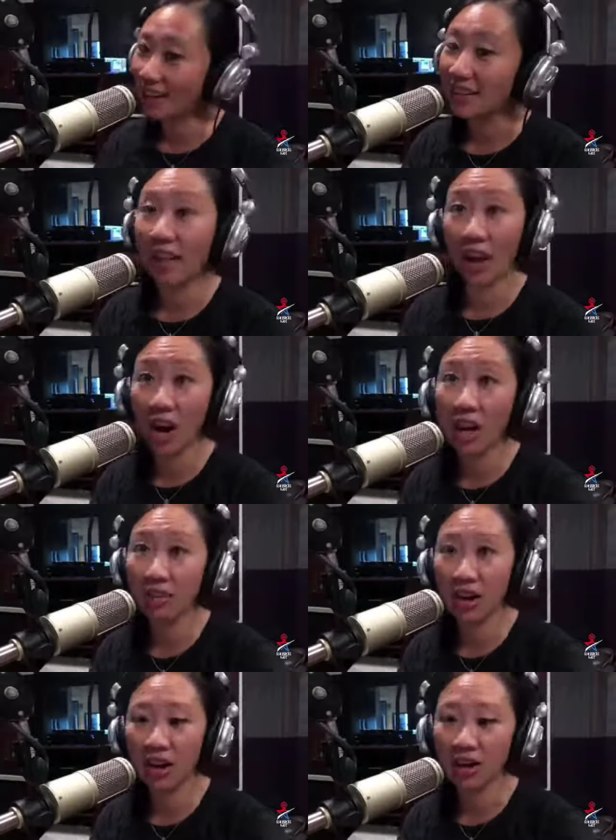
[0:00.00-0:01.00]
yeah, they are.
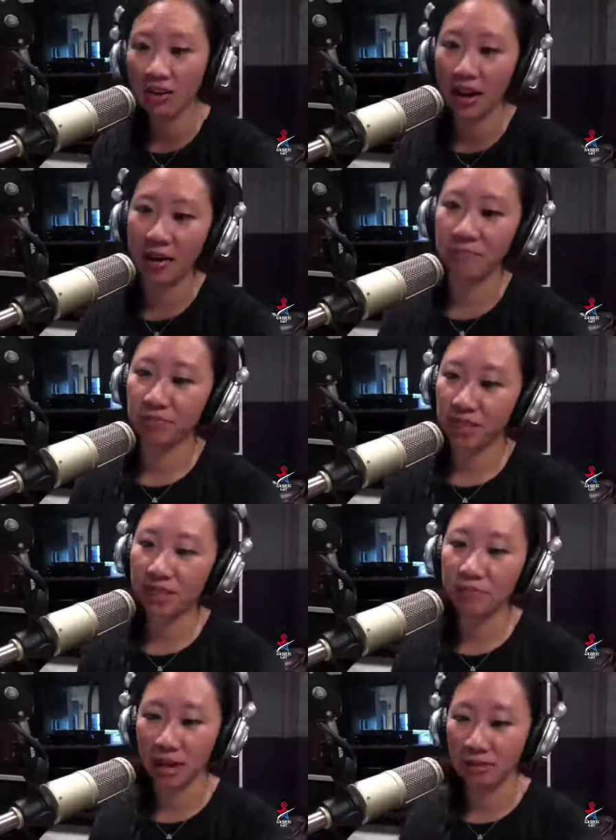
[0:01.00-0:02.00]
They are yeah,
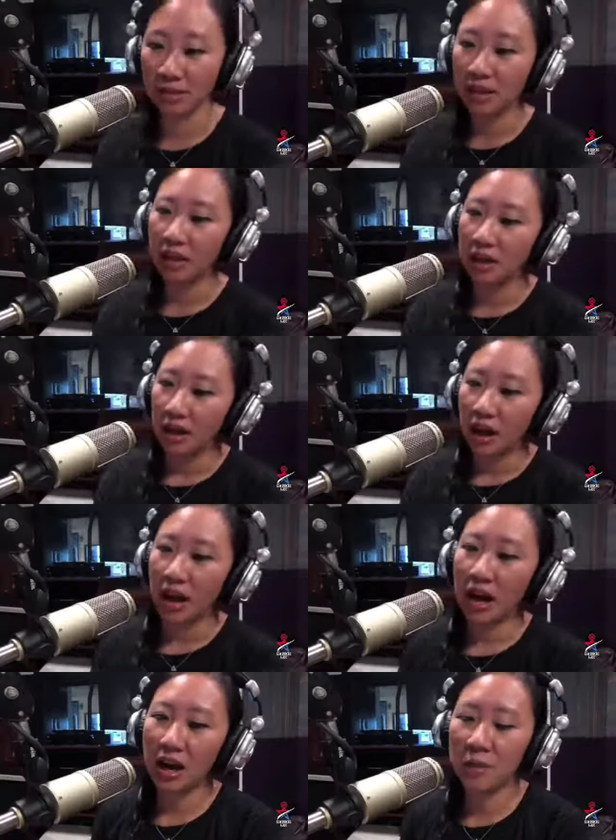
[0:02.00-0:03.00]
sometimes.
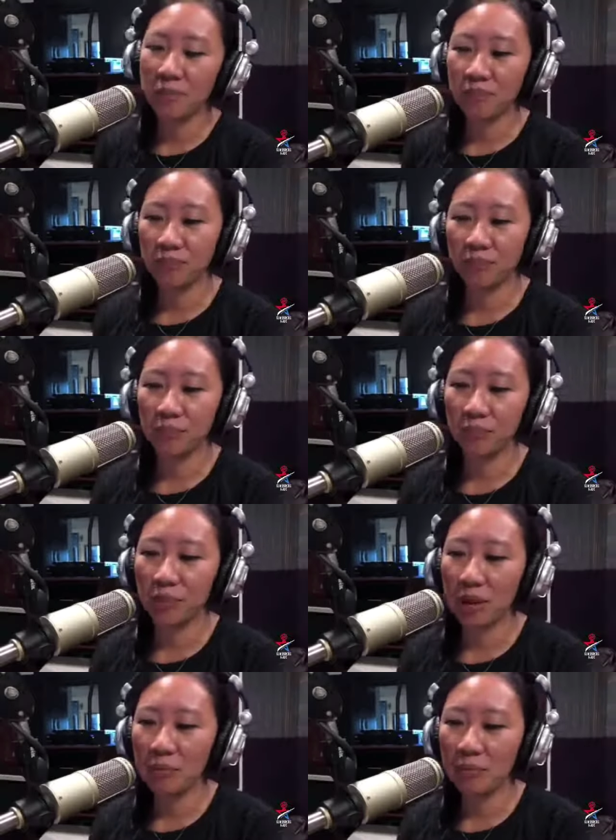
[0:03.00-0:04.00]
Um,
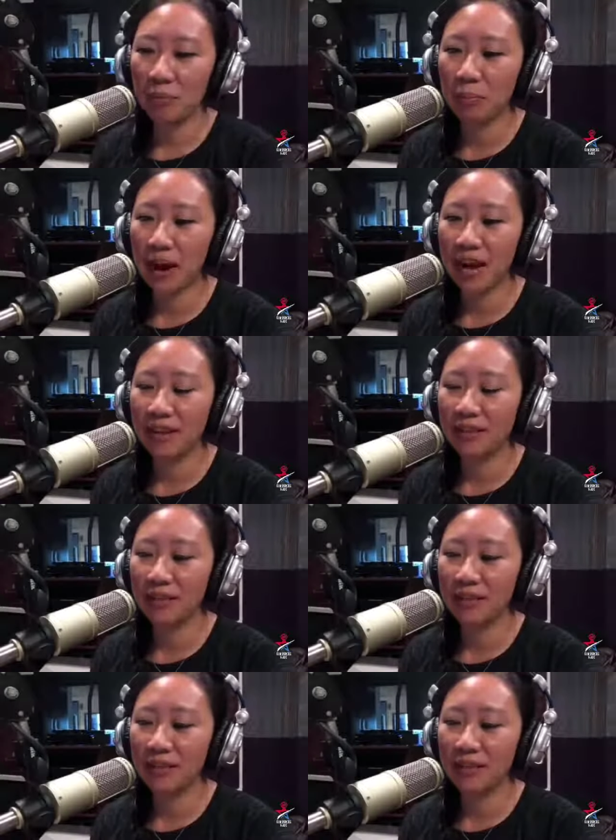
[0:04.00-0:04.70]
but